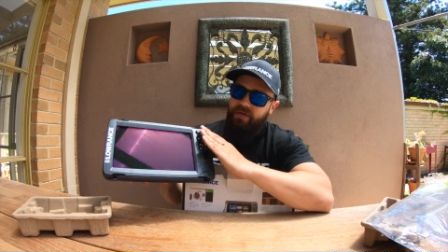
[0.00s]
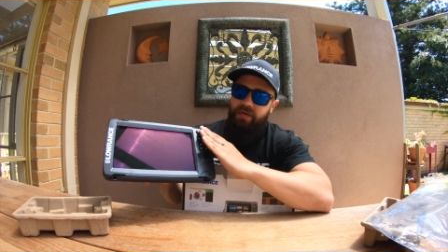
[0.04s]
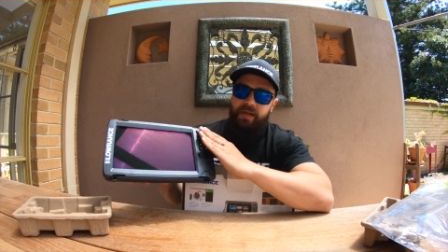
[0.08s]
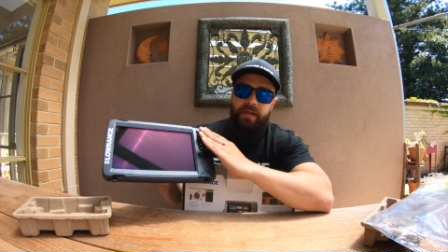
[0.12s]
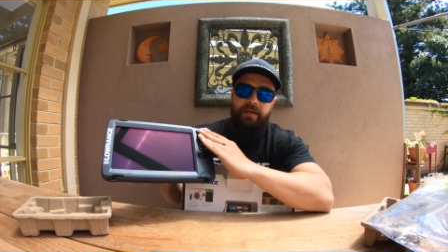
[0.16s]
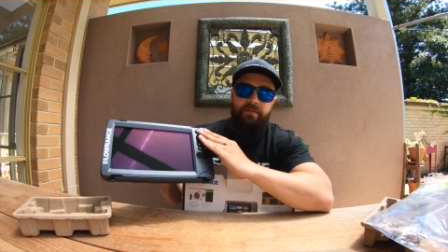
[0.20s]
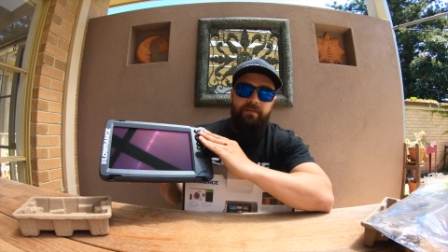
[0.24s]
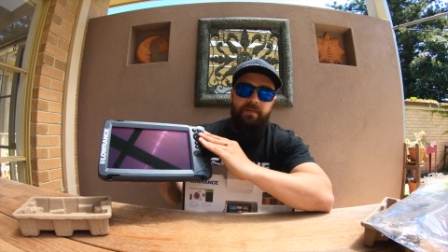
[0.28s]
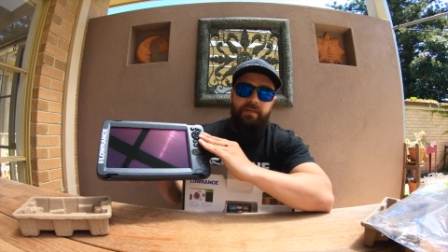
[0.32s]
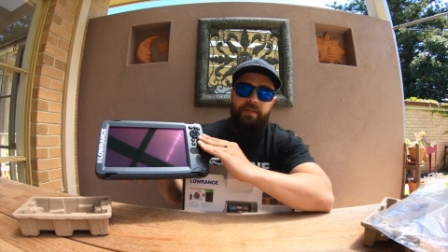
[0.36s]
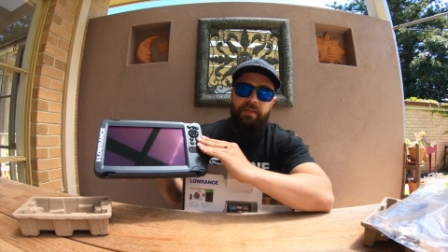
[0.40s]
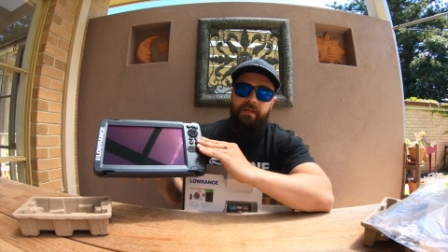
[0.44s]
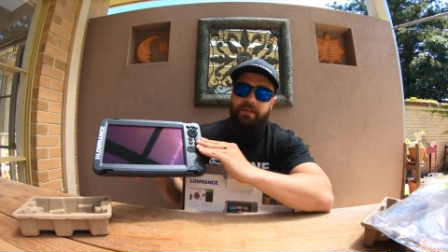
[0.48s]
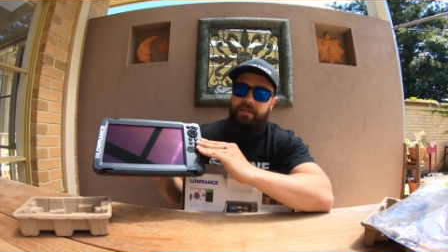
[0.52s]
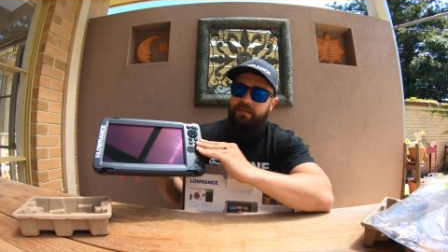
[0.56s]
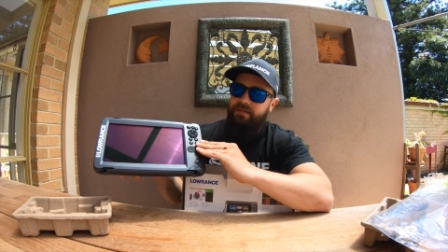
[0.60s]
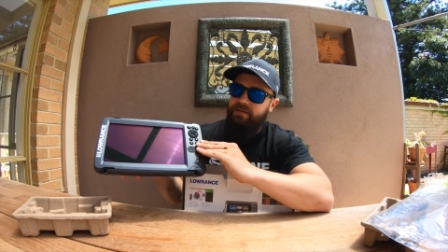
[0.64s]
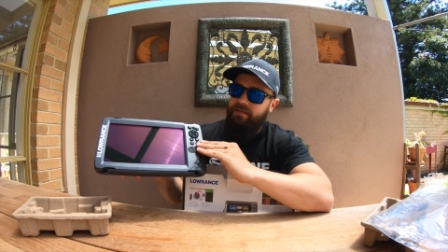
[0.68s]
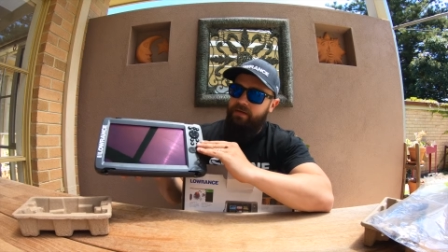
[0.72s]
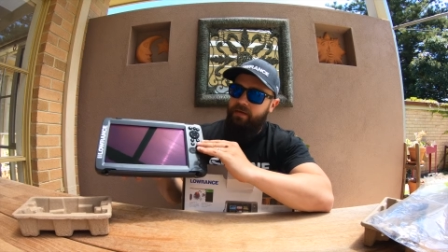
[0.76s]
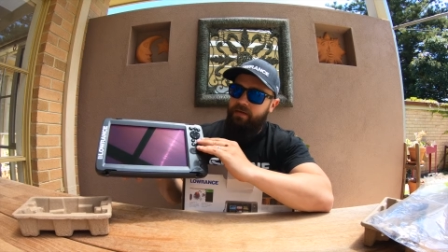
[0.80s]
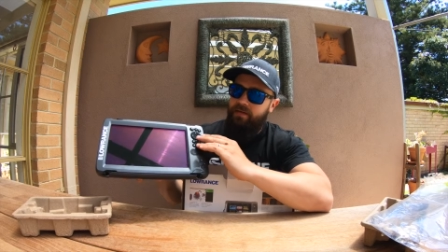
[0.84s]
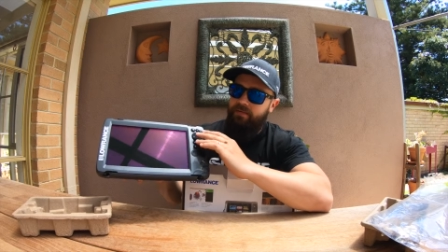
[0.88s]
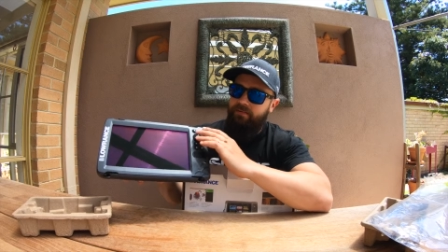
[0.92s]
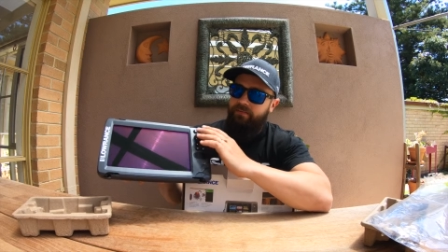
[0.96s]
so everything is
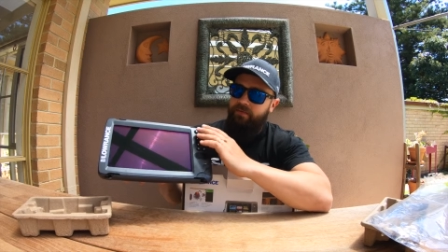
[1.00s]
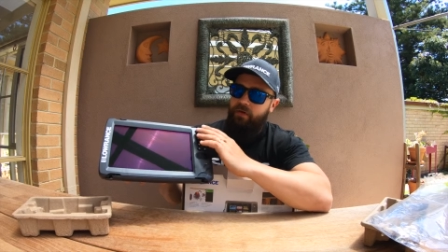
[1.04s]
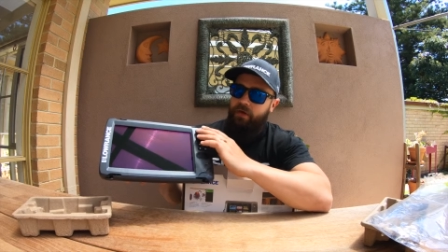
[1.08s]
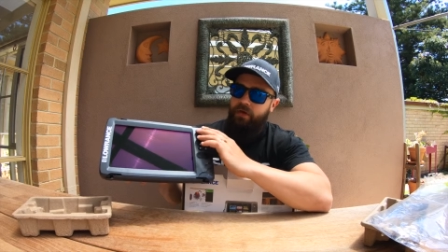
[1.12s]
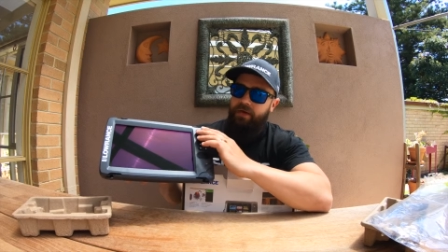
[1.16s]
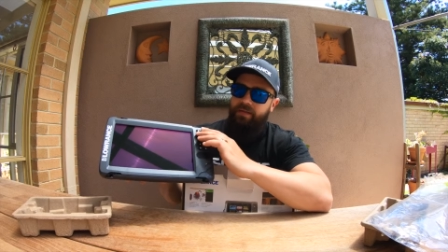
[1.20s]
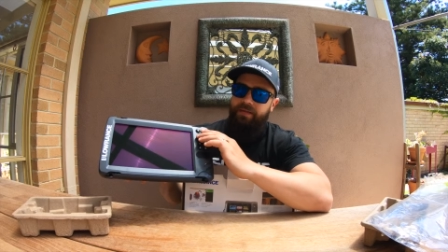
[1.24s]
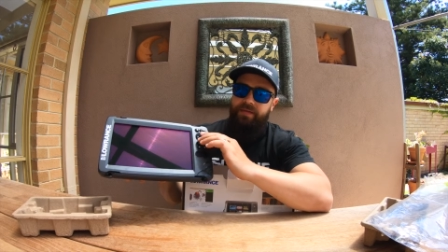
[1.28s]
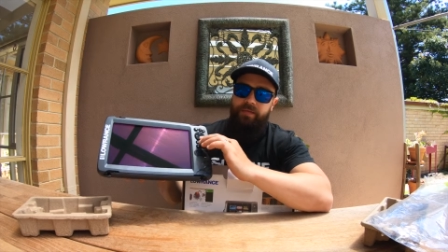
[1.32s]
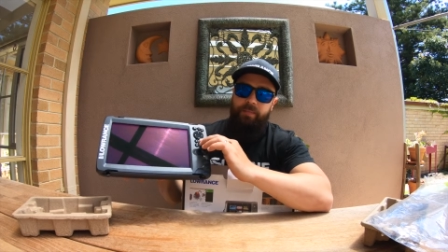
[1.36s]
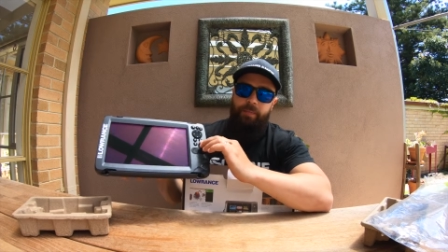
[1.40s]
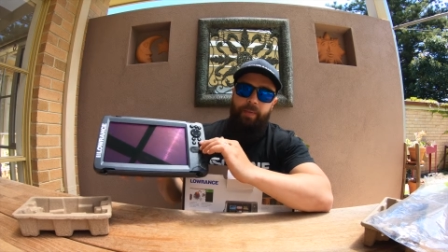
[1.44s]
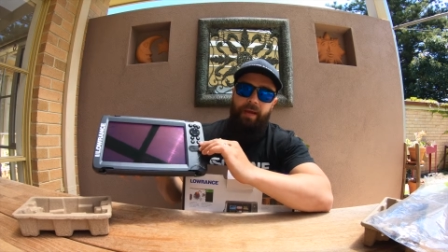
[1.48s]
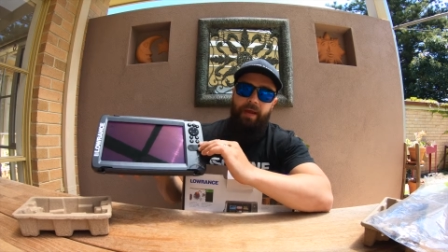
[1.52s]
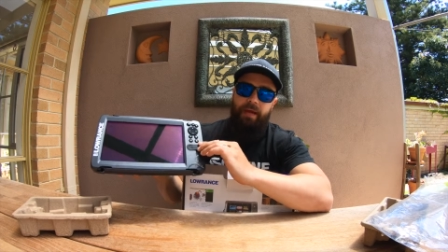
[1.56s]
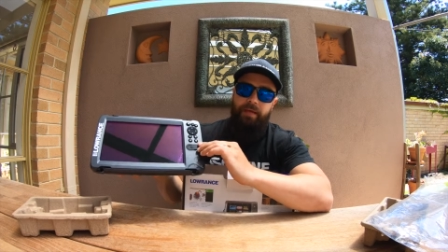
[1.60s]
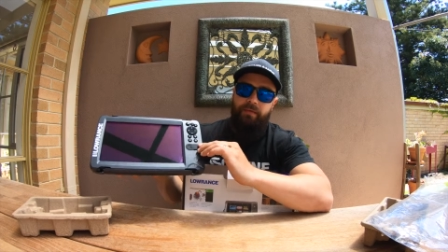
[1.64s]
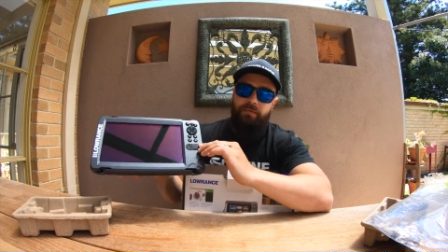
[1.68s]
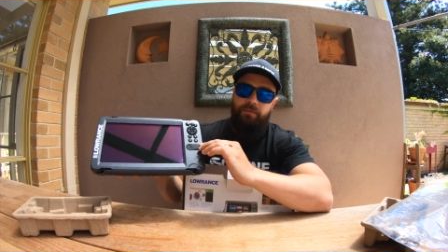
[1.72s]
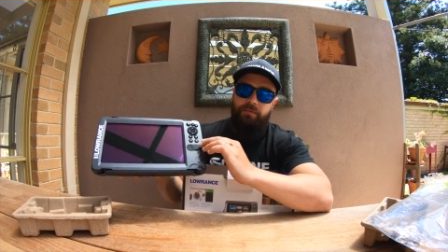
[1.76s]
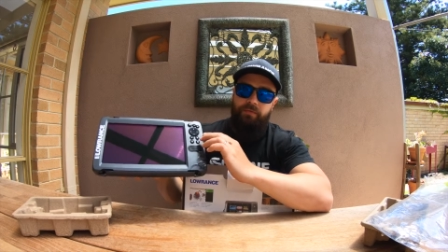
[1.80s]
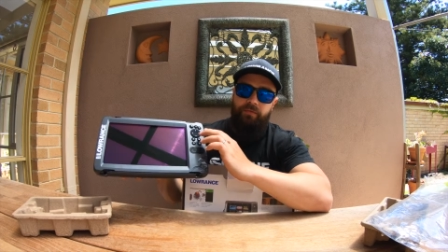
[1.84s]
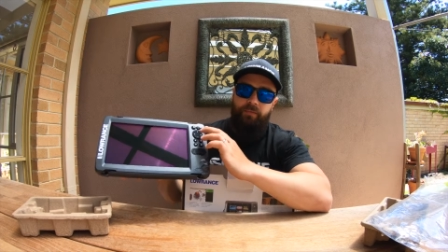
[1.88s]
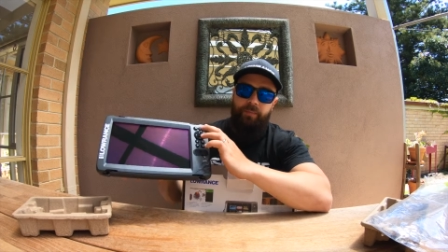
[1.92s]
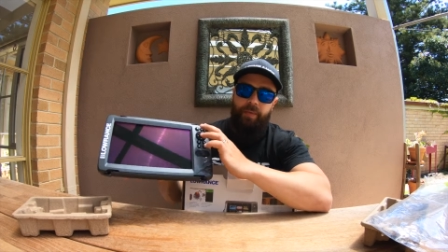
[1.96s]
done via this
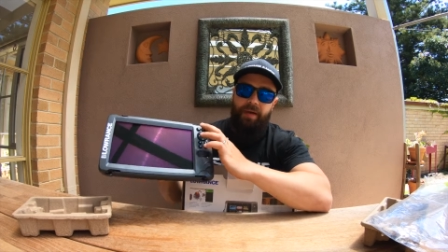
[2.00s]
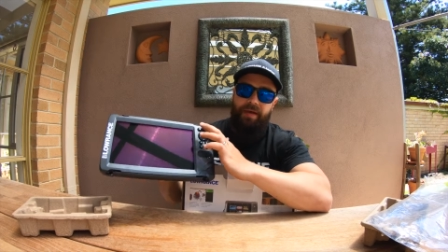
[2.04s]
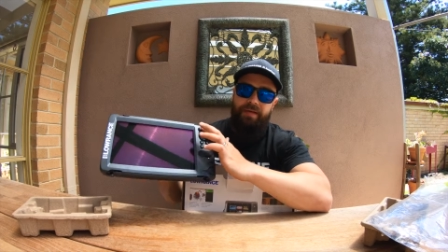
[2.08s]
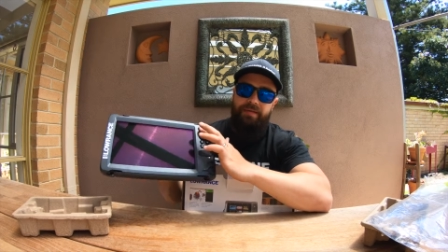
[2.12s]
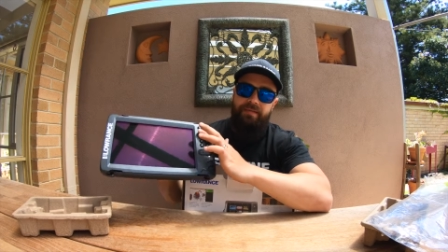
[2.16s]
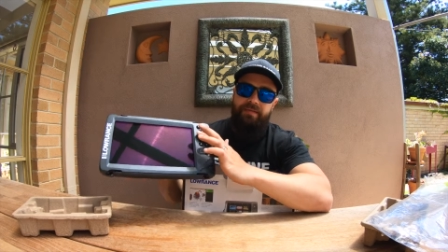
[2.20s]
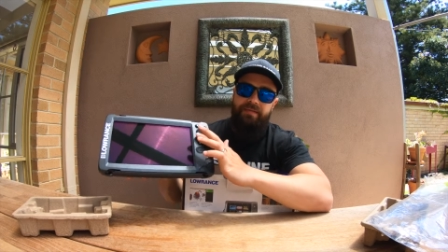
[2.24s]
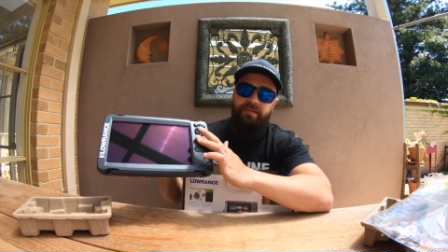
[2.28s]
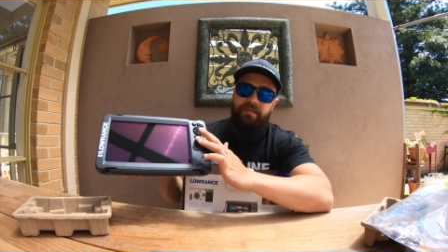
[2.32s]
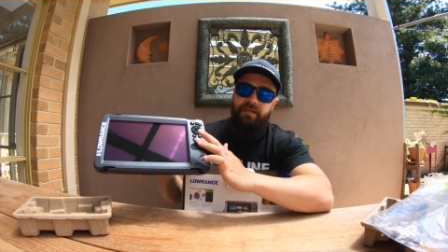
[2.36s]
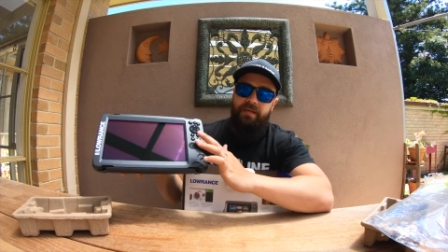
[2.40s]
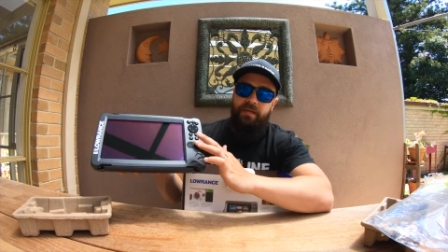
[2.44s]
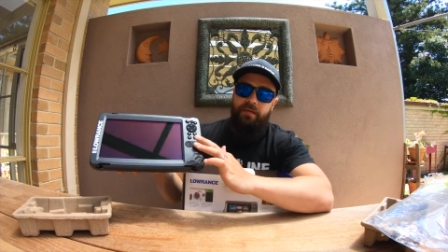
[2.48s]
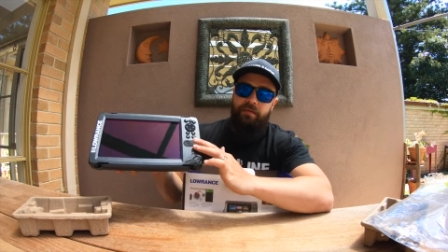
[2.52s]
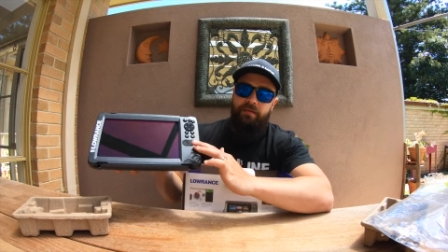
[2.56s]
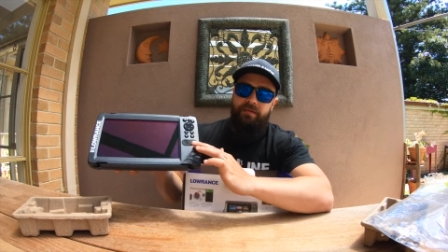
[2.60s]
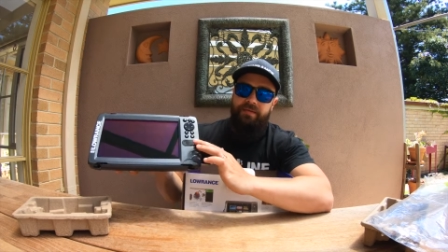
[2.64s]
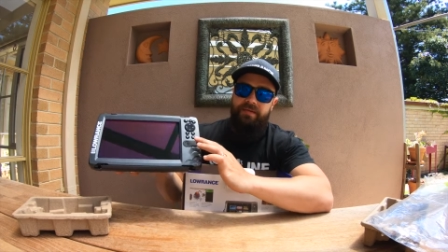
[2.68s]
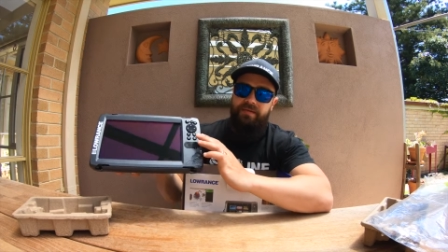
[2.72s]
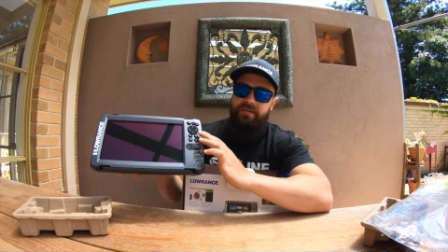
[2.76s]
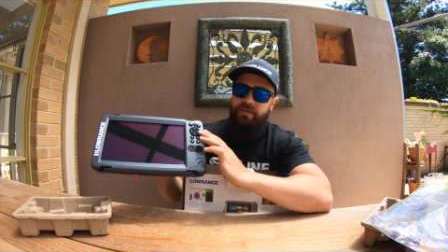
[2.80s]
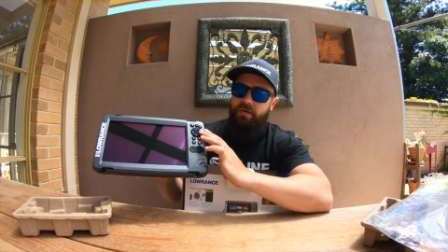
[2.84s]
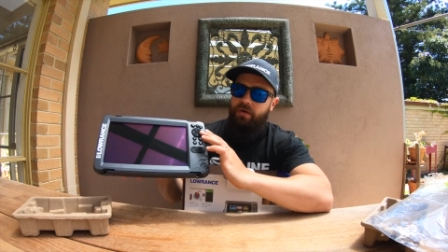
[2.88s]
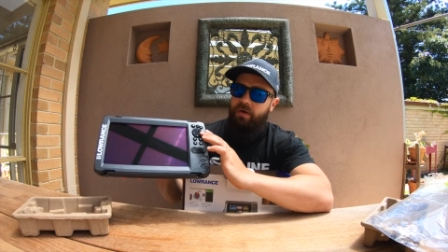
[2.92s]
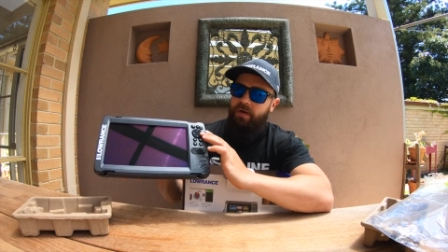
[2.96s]
panel of buttons here on
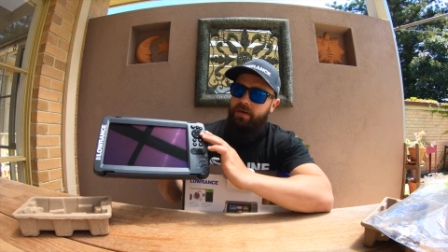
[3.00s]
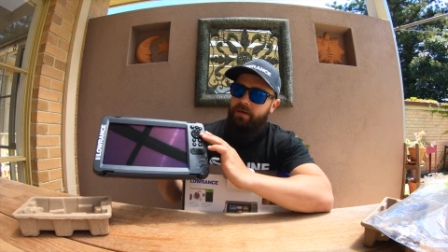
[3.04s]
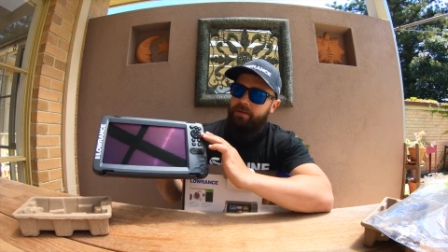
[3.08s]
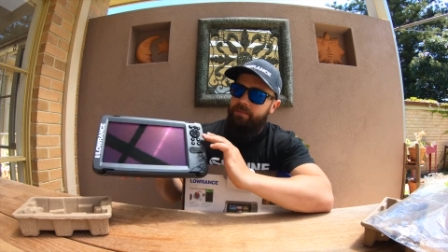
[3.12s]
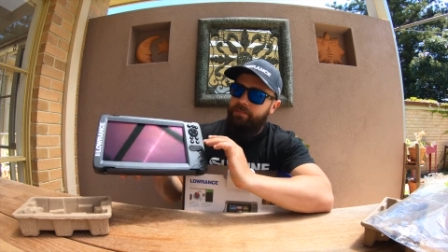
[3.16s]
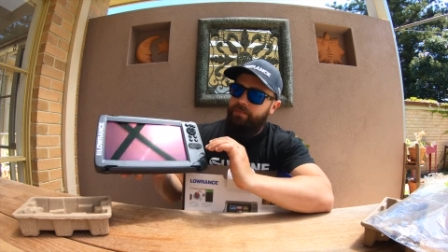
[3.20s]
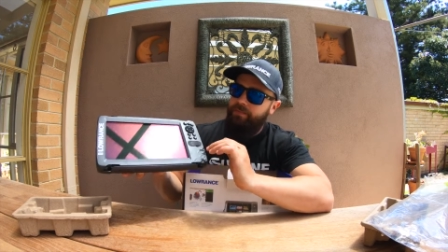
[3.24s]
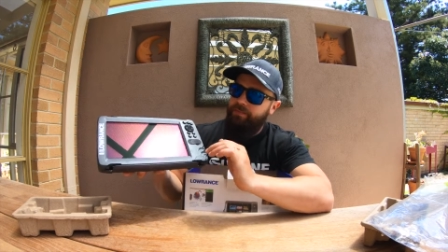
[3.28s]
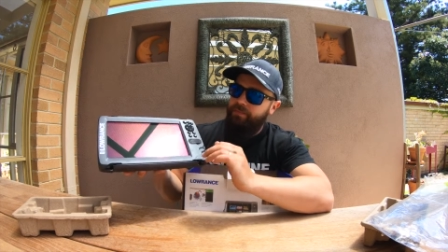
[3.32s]
the side.